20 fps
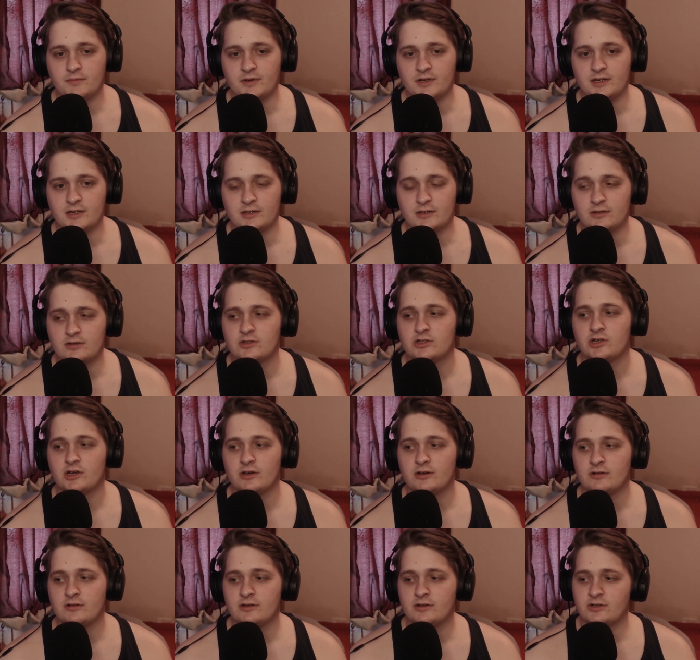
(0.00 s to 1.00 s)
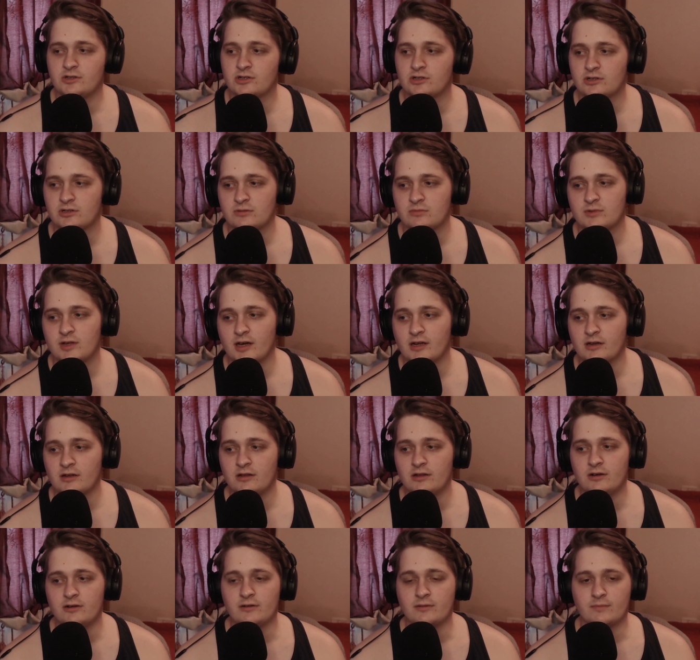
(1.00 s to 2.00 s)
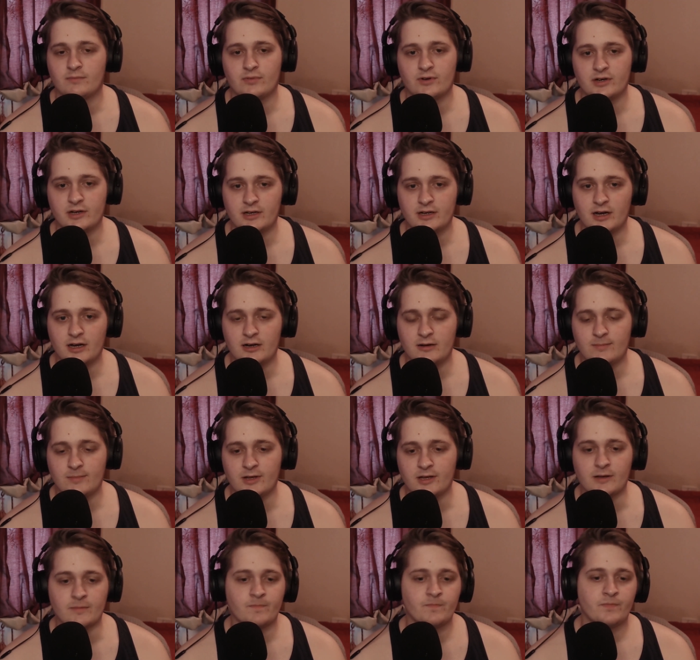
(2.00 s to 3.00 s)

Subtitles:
we can chill and just get along pretty calmly.